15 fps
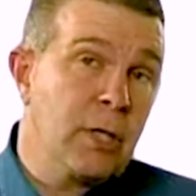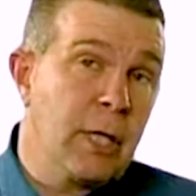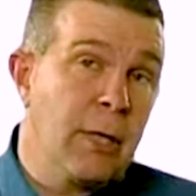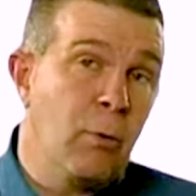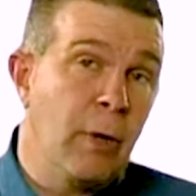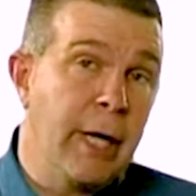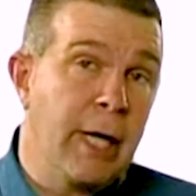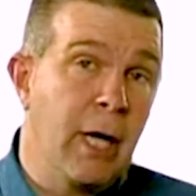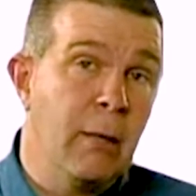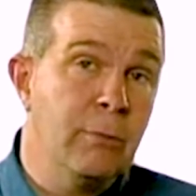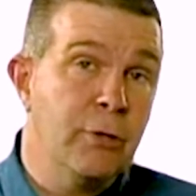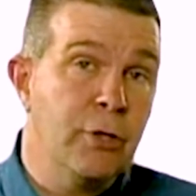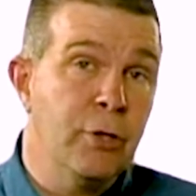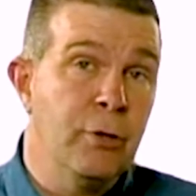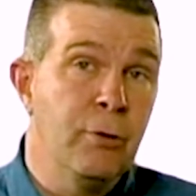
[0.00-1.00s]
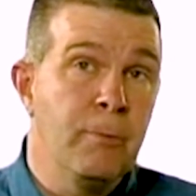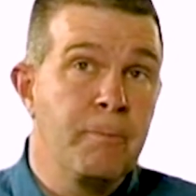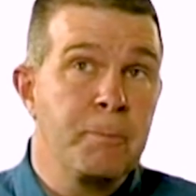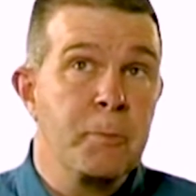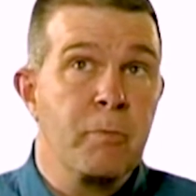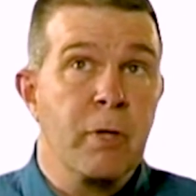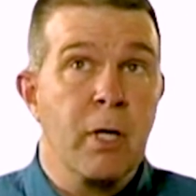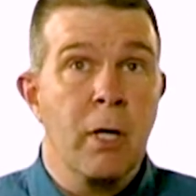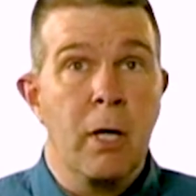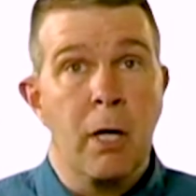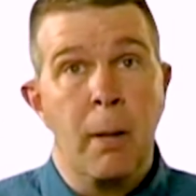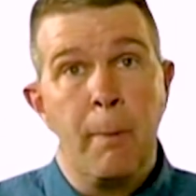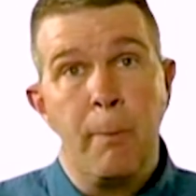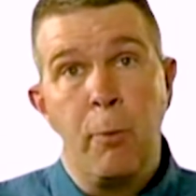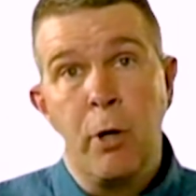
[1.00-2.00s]
when it comes to
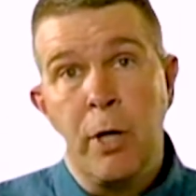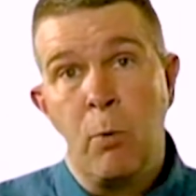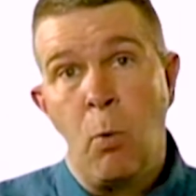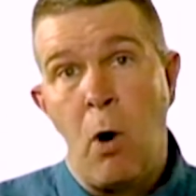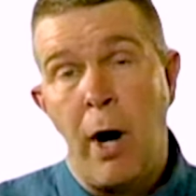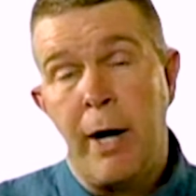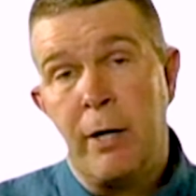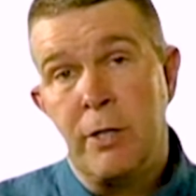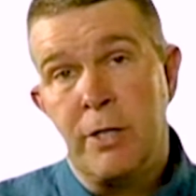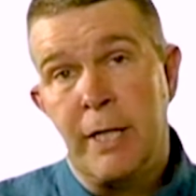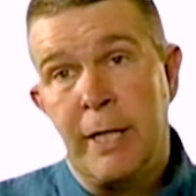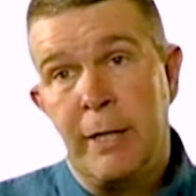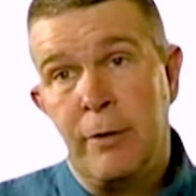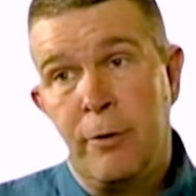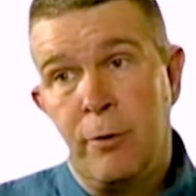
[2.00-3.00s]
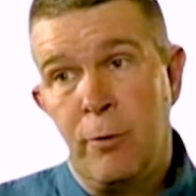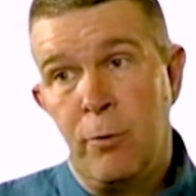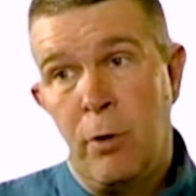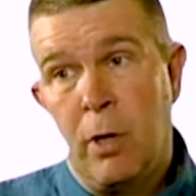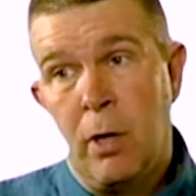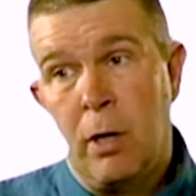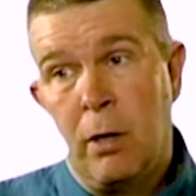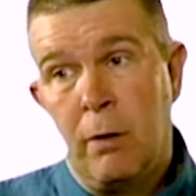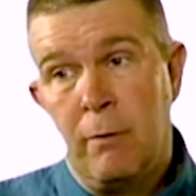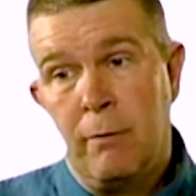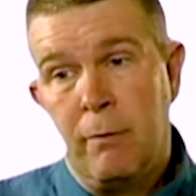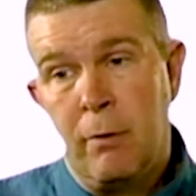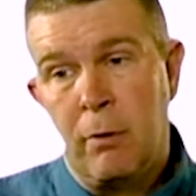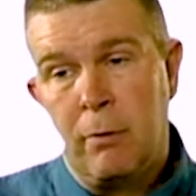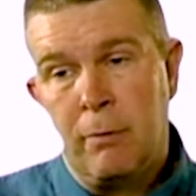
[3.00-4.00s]
putting wires into
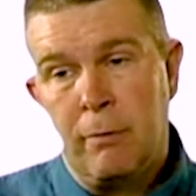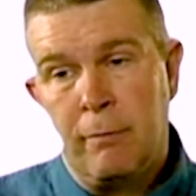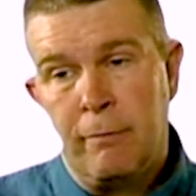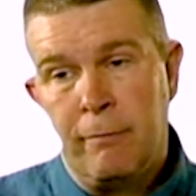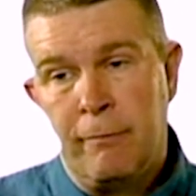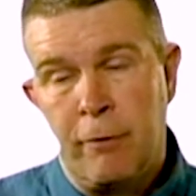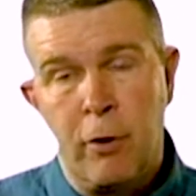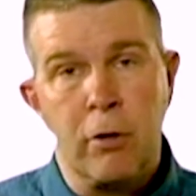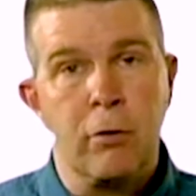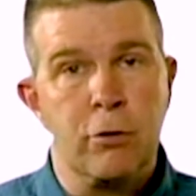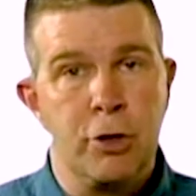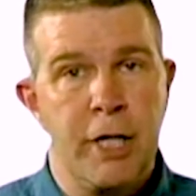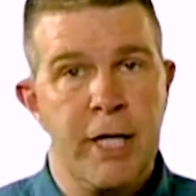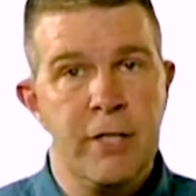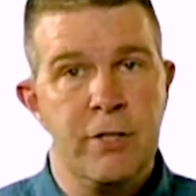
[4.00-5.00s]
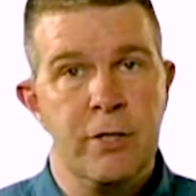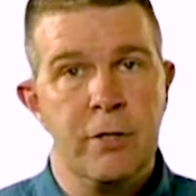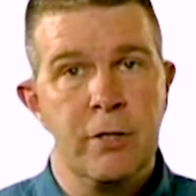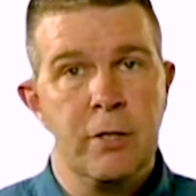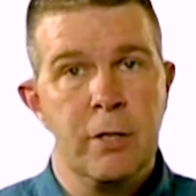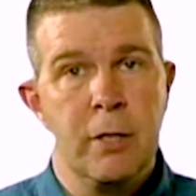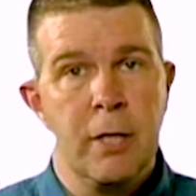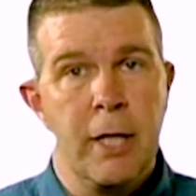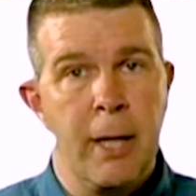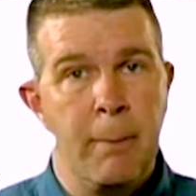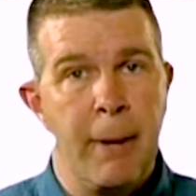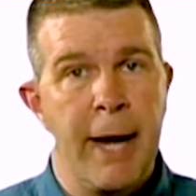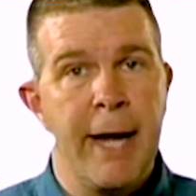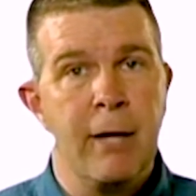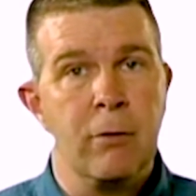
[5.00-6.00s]
vertical chases in
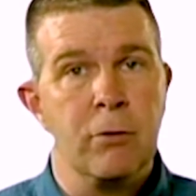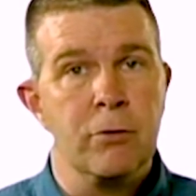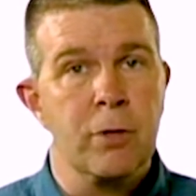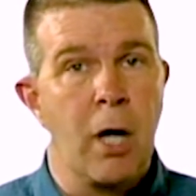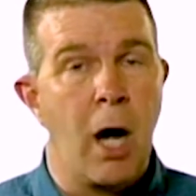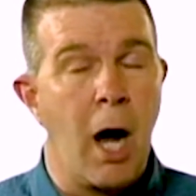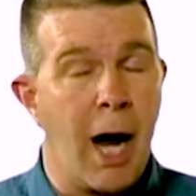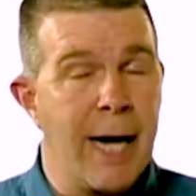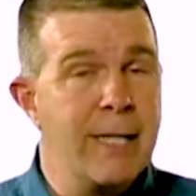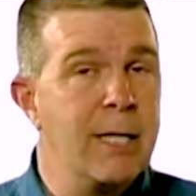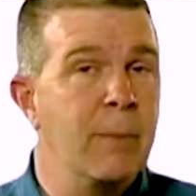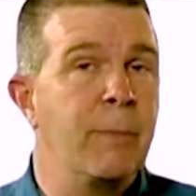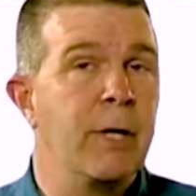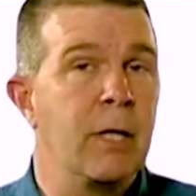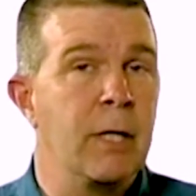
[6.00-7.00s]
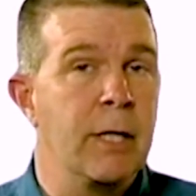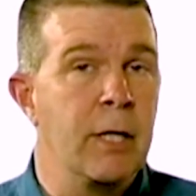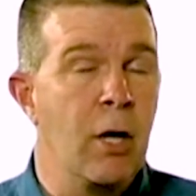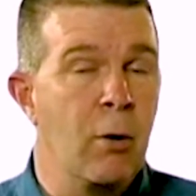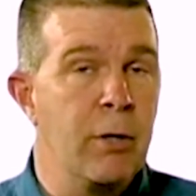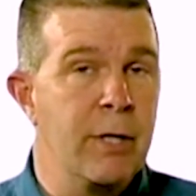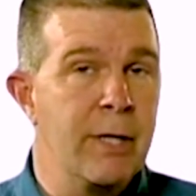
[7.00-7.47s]
panels, I typically go into the